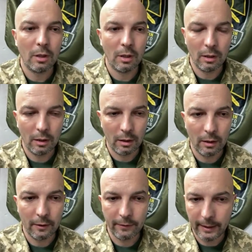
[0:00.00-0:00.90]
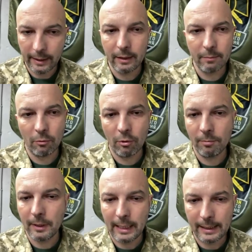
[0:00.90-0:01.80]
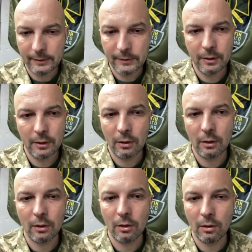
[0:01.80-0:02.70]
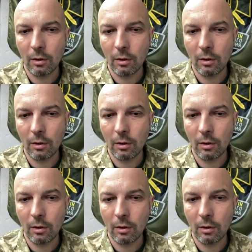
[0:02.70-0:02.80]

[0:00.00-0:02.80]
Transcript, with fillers: Uh, they mobilized uh,